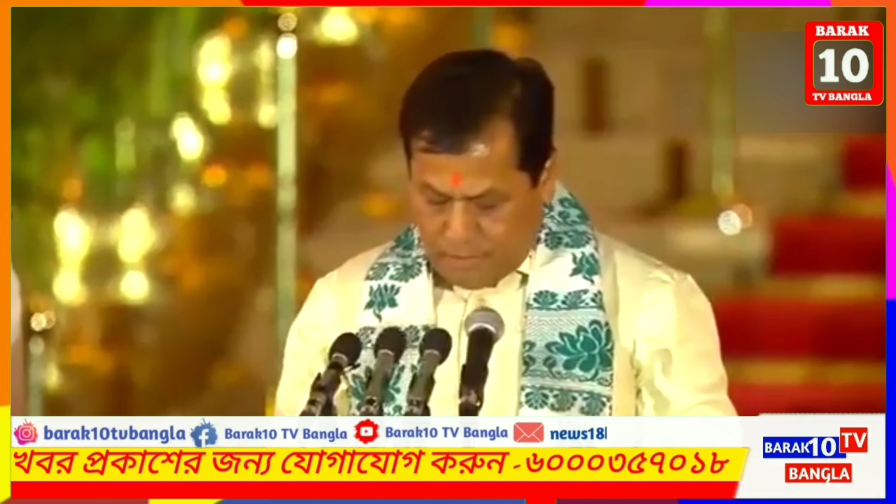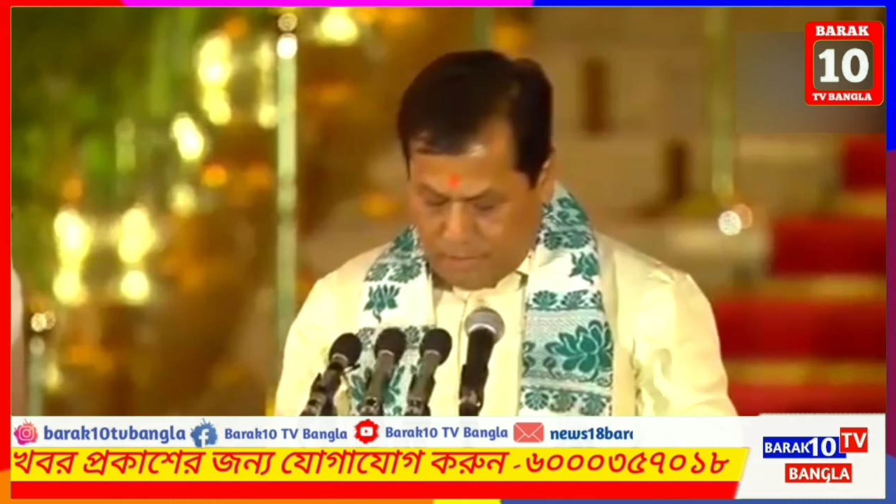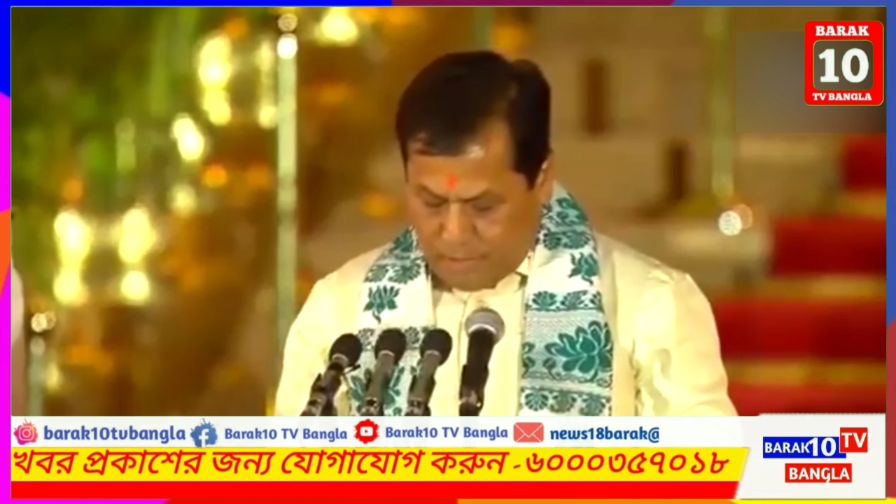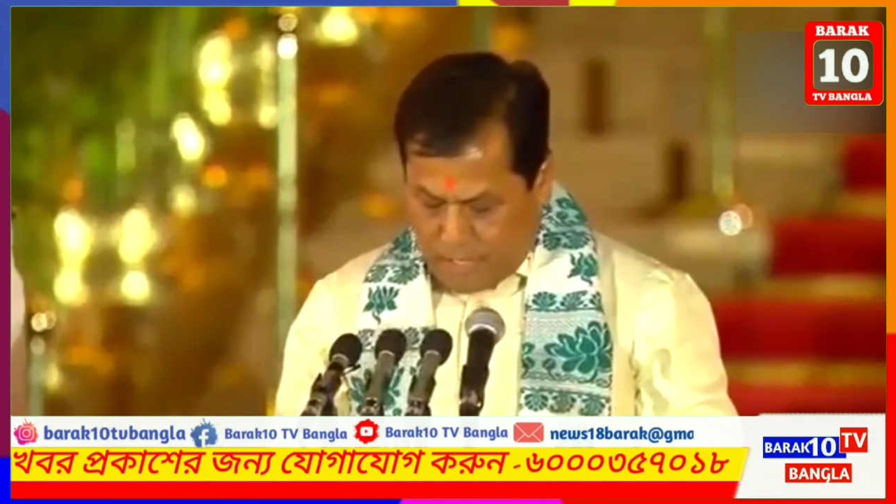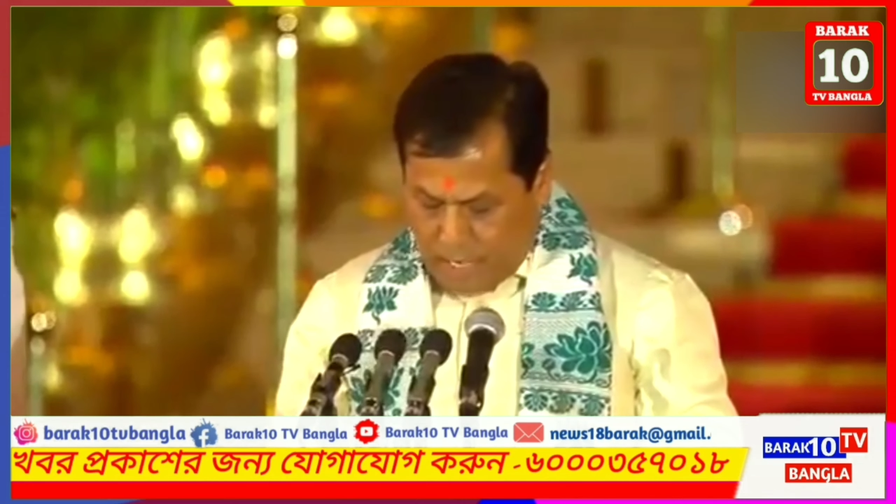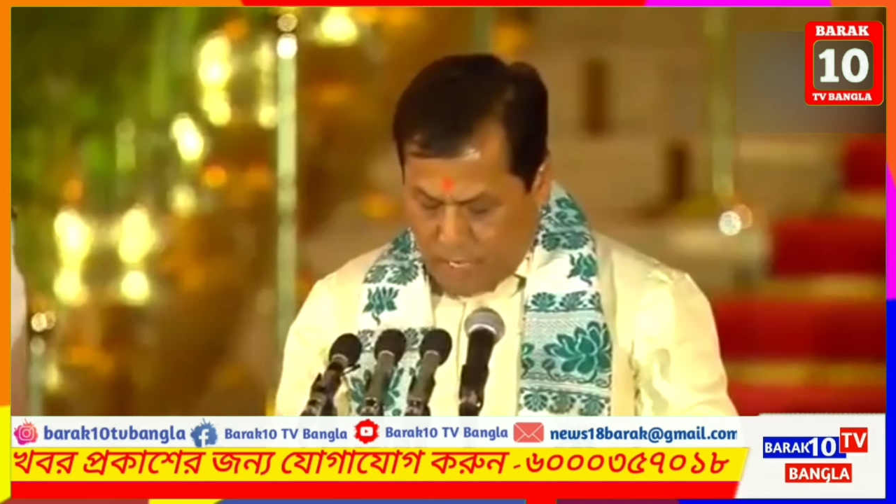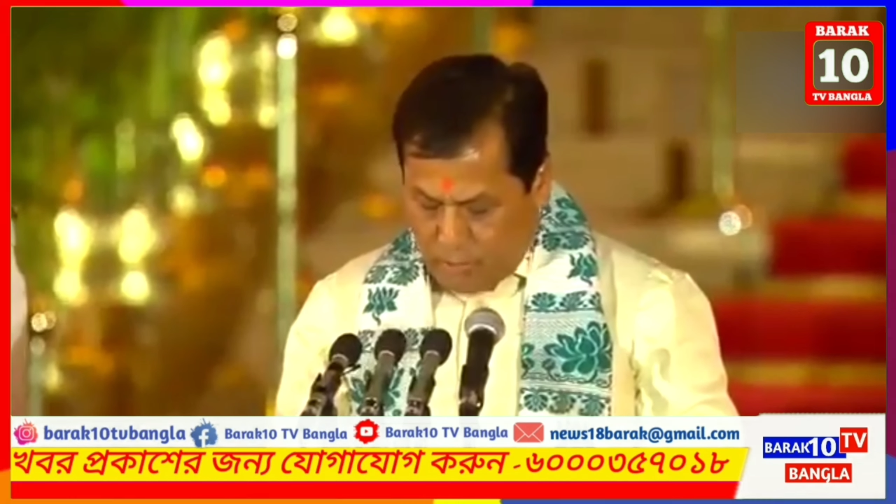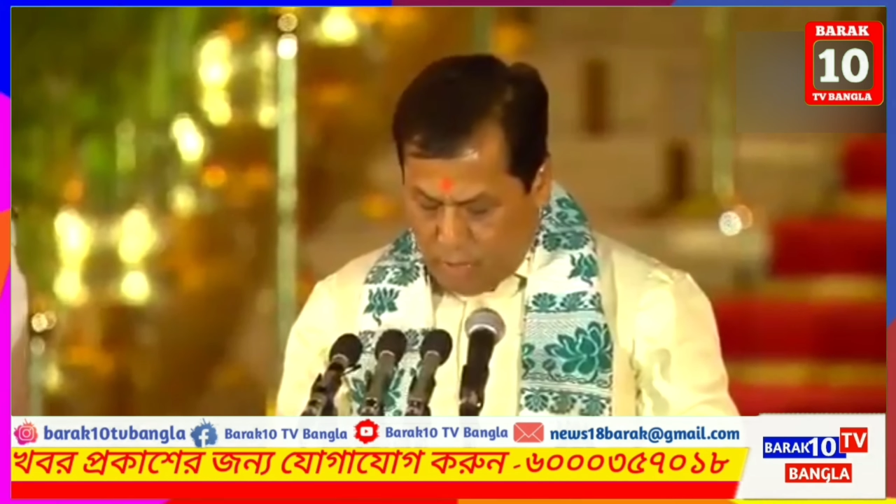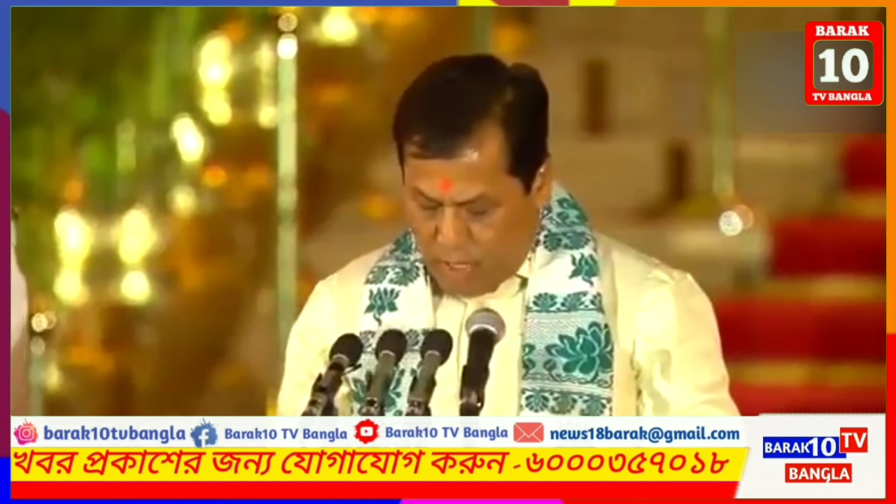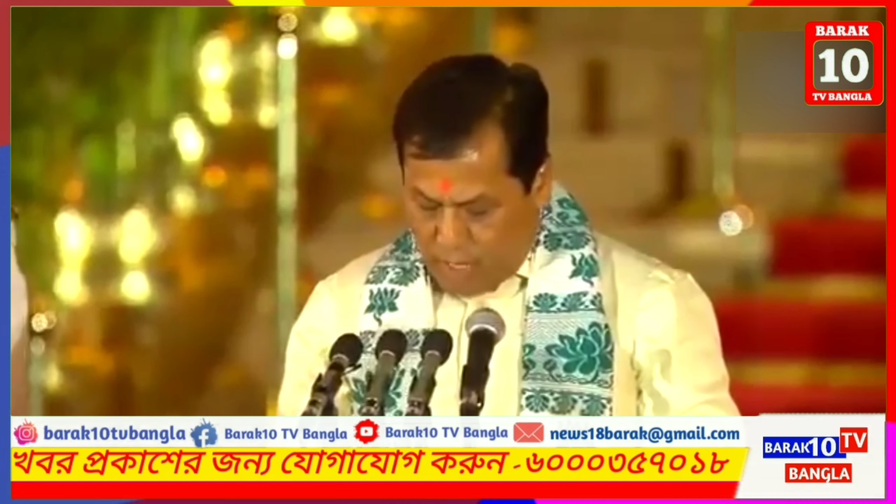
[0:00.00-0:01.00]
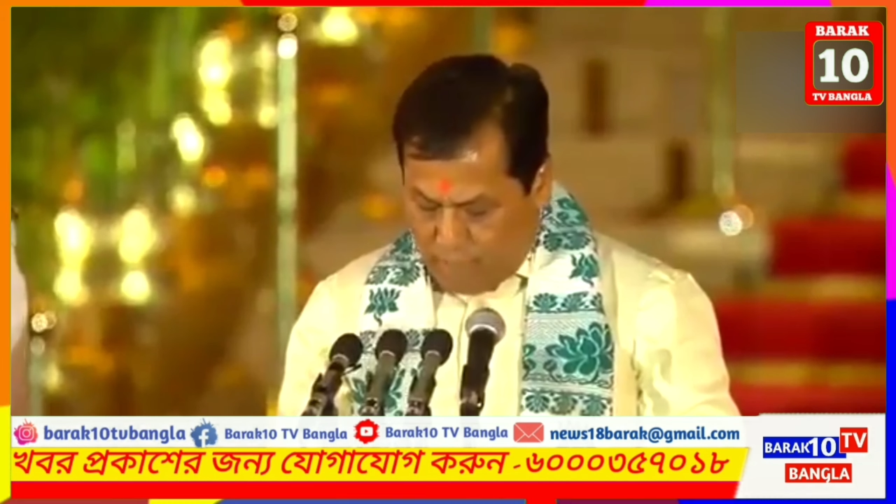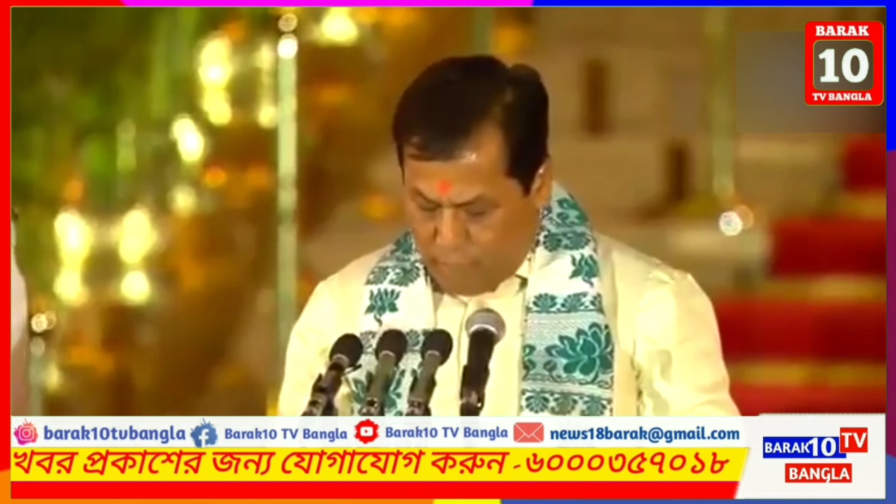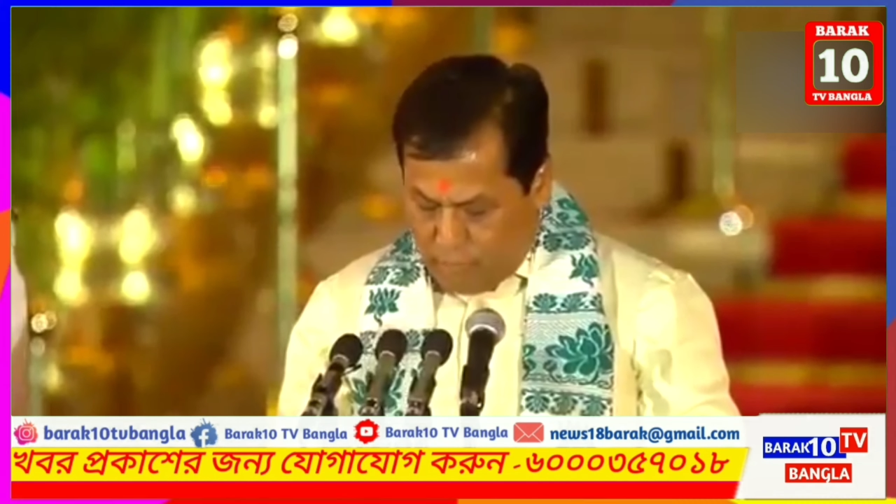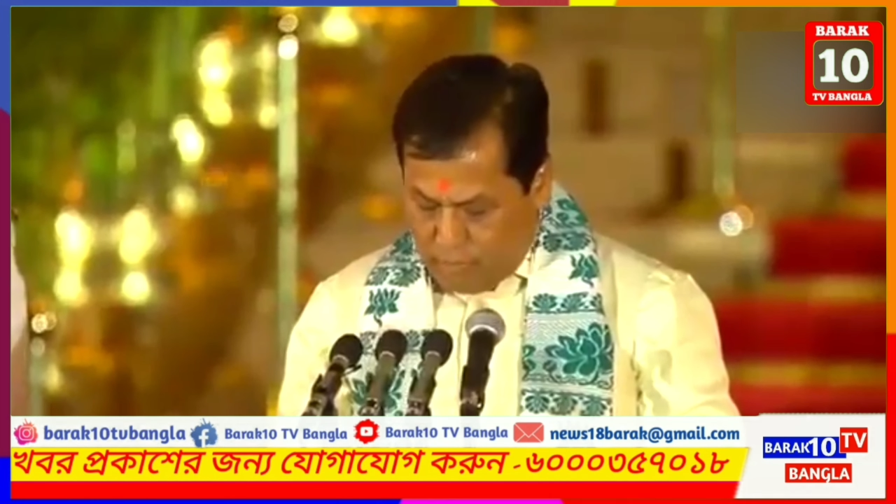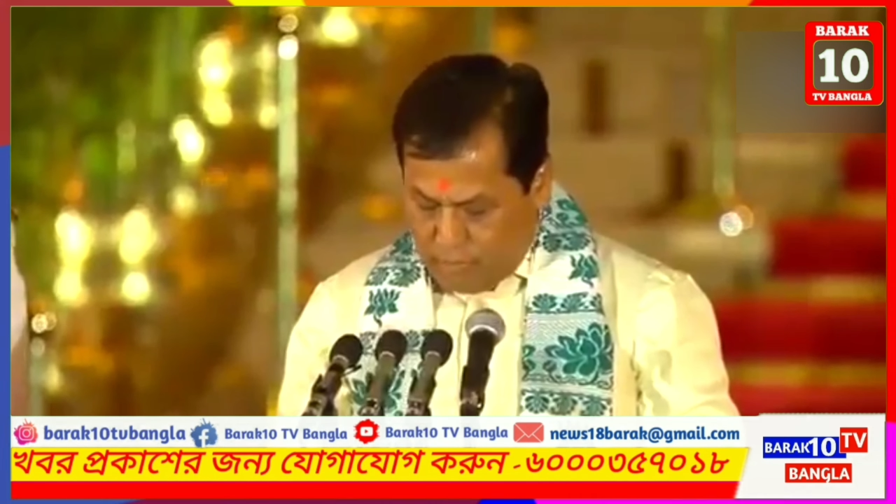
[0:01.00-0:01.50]
that I will
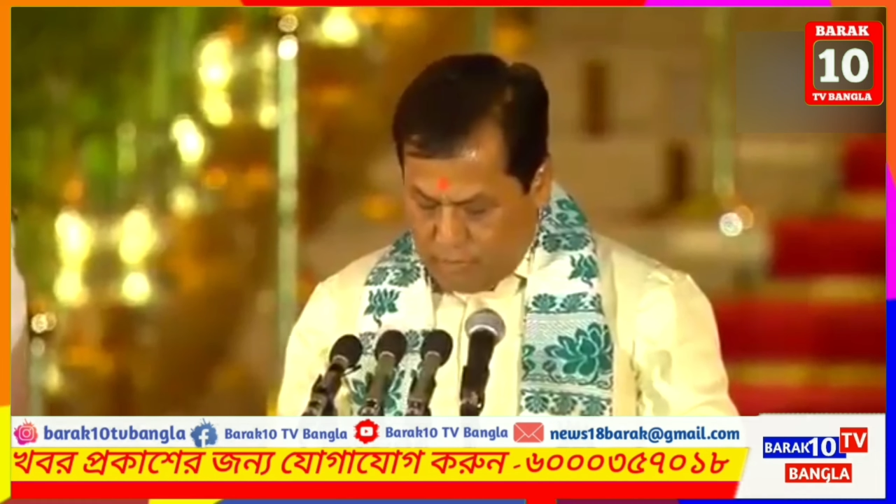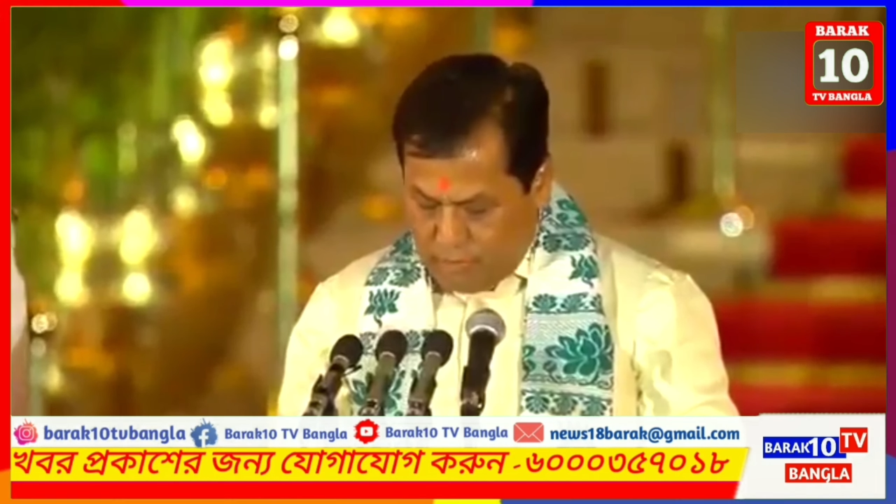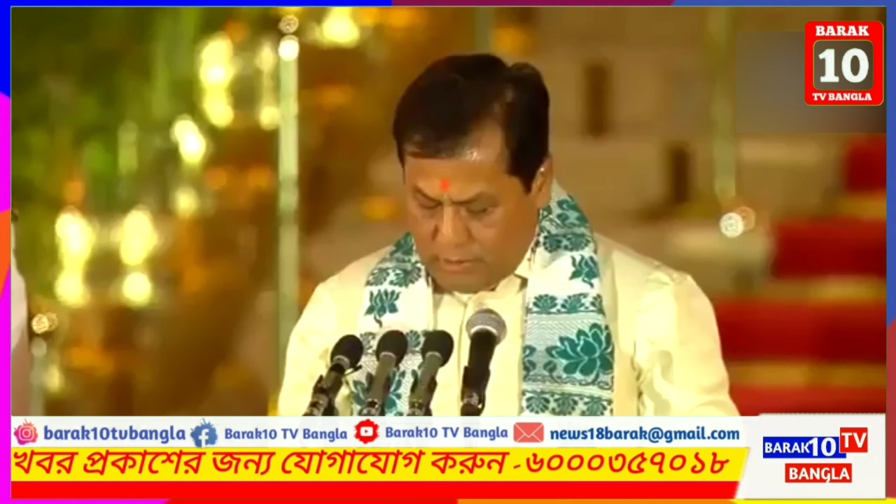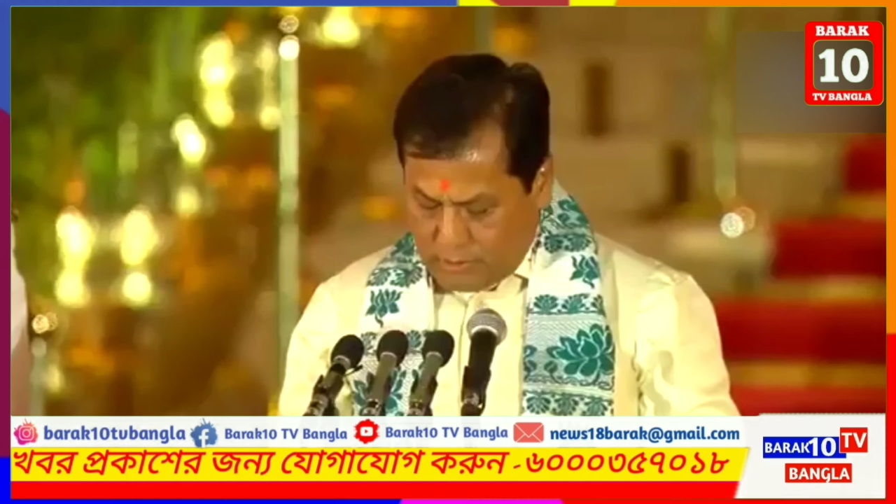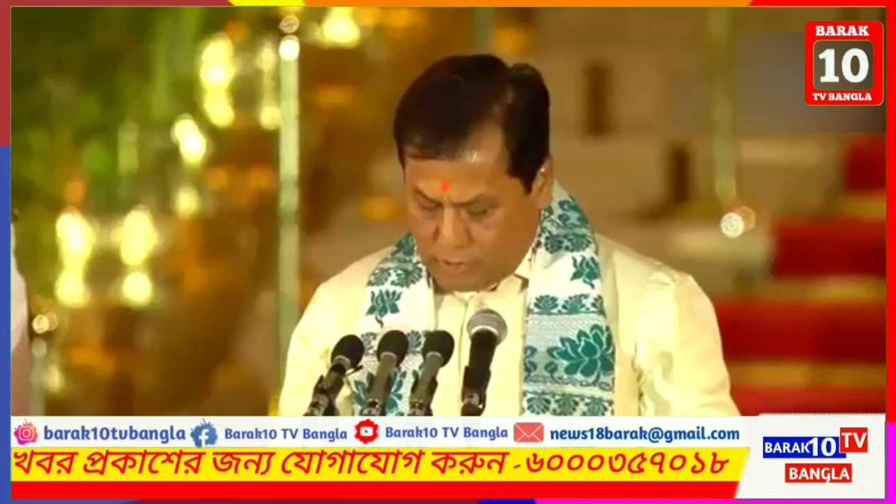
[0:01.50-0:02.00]
uphold the